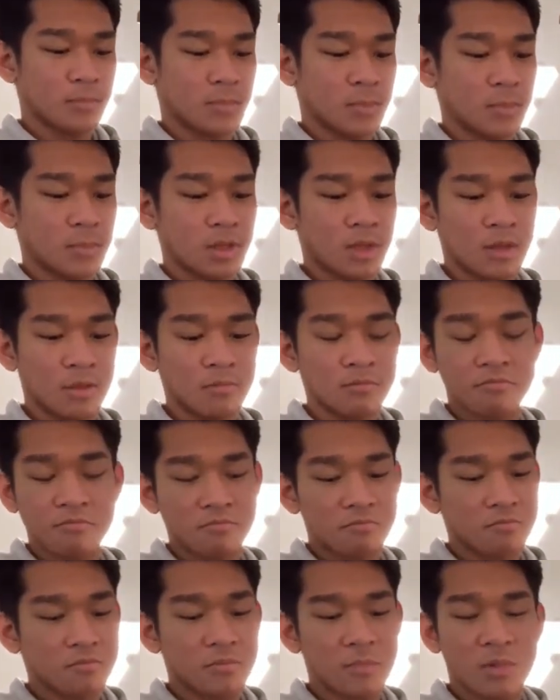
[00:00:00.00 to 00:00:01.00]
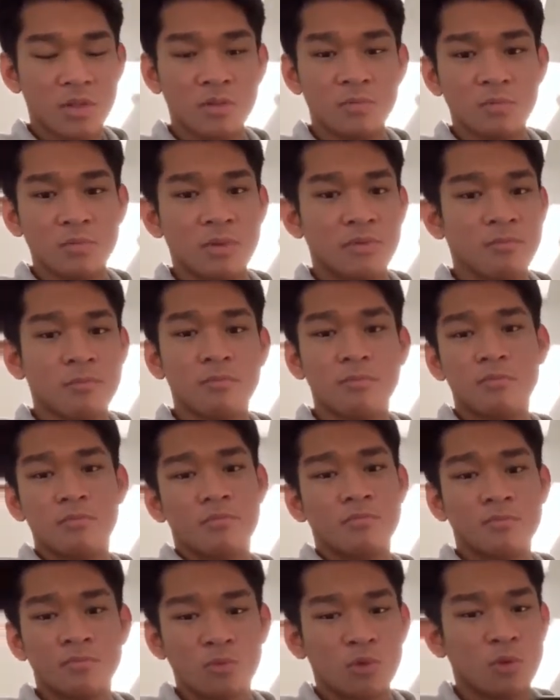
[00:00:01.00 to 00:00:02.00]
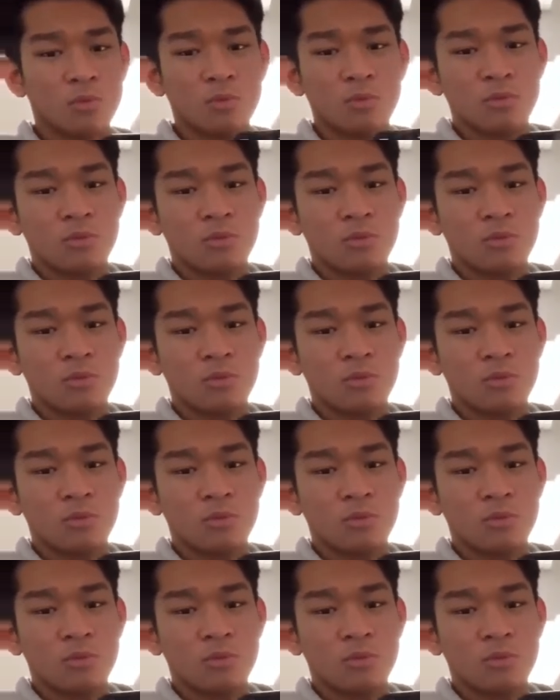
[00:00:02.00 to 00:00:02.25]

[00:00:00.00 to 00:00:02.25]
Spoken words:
it'd be what would